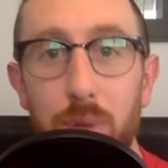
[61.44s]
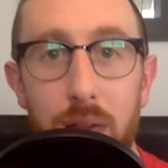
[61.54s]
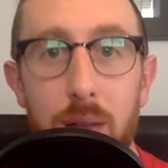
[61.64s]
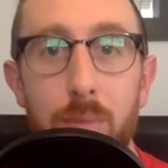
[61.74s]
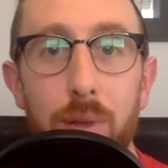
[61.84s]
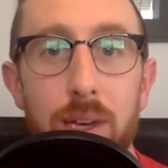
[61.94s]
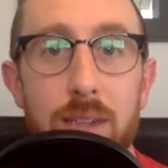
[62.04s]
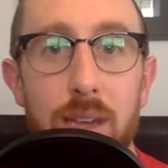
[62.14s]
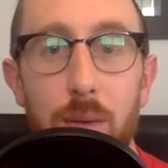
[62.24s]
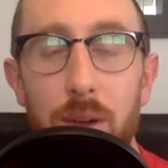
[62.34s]
plan in
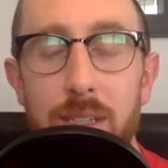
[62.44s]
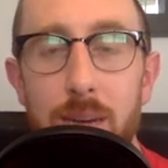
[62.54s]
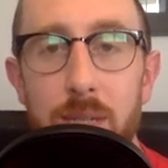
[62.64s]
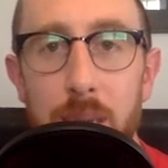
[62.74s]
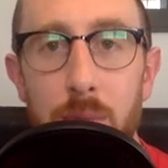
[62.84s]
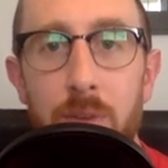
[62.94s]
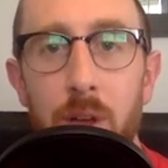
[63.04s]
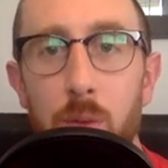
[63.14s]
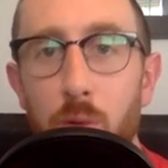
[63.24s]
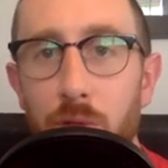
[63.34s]
place to get rid of Tommy
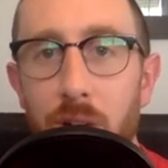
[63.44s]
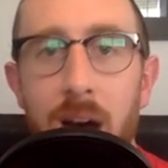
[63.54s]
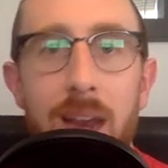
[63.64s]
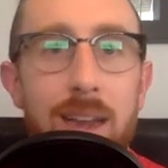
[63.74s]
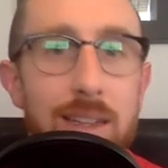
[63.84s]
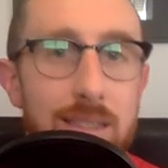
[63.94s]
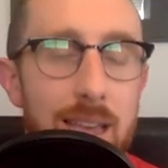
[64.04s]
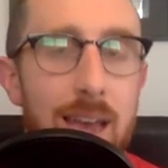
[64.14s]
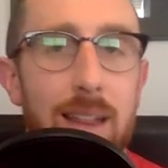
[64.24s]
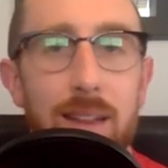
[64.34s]
Tuberville and move on.
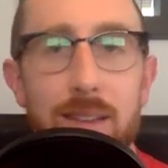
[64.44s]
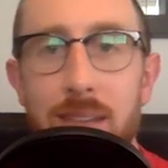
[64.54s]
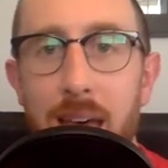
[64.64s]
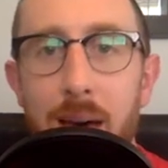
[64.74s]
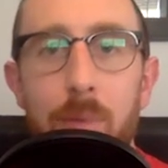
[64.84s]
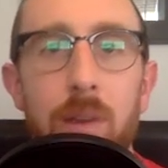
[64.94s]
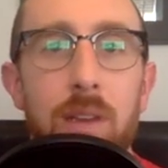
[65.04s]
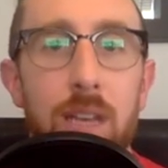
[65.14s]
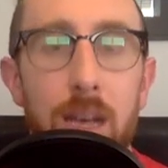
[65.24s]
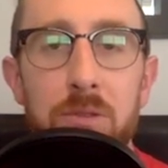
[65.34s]
Instead, that doesn't happen.
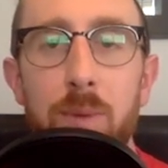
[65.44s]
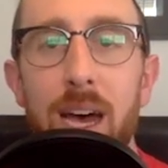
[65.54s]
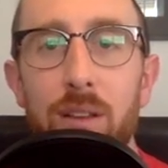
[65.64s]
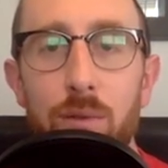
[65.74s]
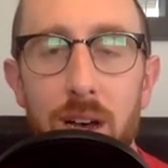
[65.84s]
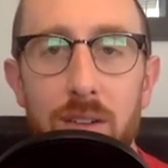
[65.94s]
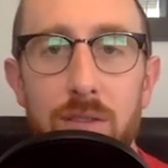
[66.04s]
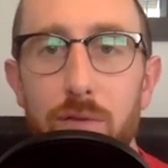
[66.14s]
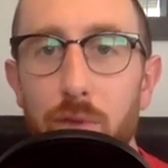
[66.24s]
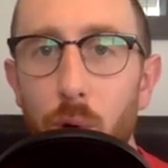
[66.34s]
He comes back
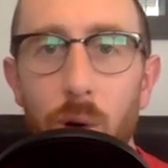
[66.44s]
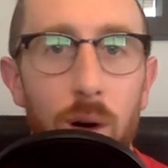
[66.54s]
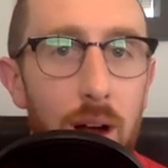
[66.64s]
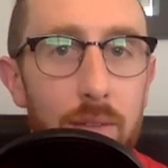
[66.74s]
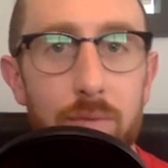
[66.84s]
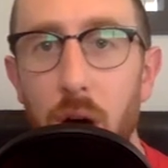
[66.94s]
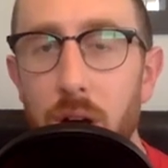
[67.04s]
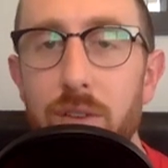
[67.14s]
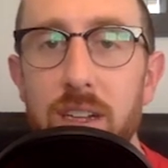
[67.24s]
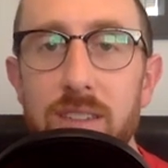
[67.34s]
2004,
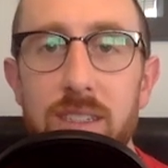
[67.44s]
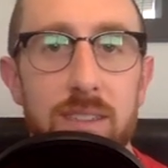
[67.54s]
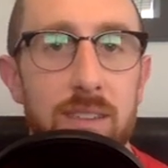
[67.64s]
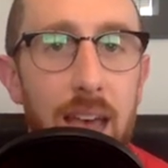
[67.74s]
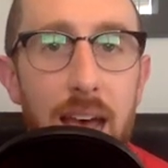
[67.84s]
undefeated season.